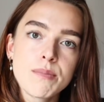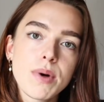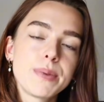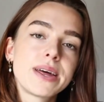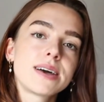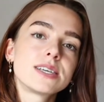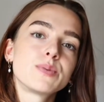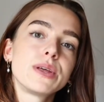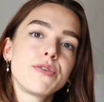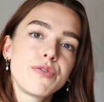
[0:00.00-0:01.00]
But
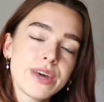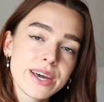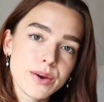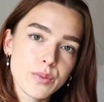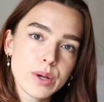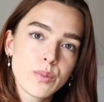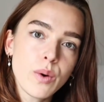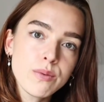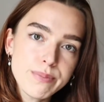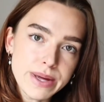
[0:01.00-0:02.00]
because we fear we
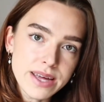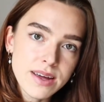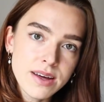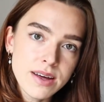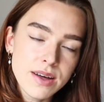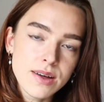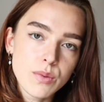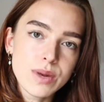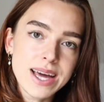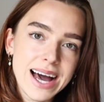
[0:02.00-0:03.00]
won't be,
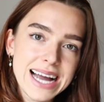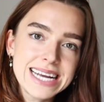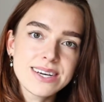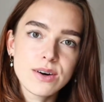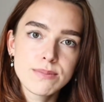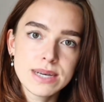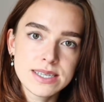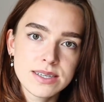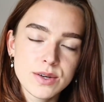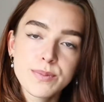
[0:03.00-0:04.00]
we hide our
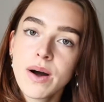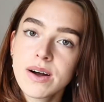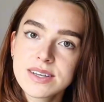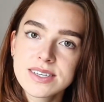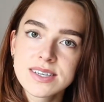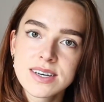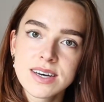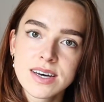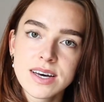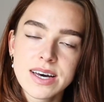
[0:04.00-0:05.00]
messier parts.
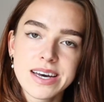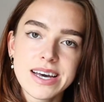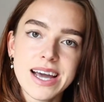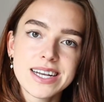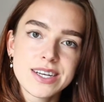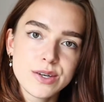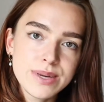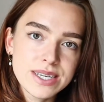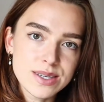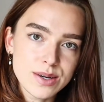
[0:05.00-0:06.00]
And in
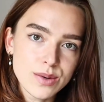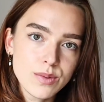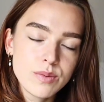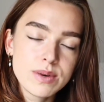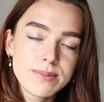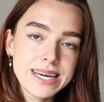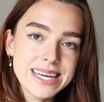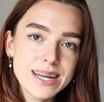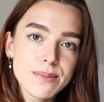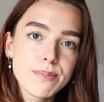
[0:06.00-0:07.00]
doing so, we
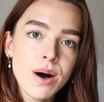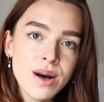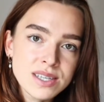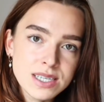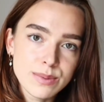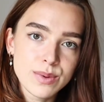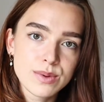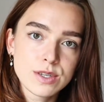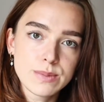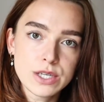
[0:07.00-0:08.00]
make it
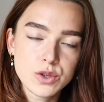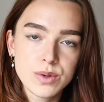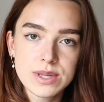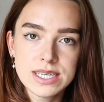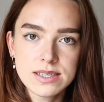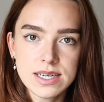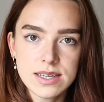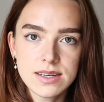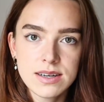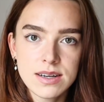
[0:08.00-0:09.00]
impossible to be truly
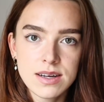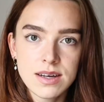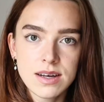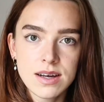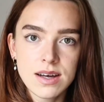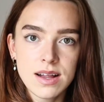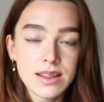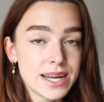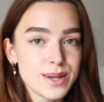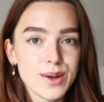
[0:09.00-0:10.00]
seen,
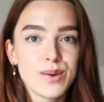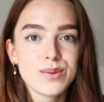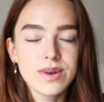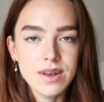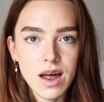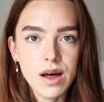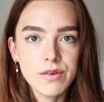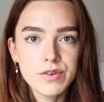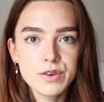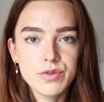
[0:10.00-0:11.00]
let alone
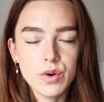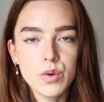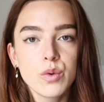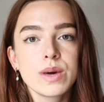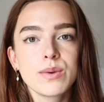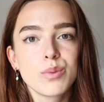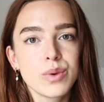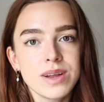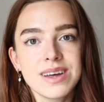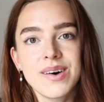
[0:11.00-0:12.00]
loved for who we
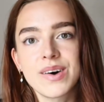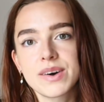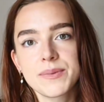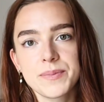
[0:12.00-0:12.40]
really are.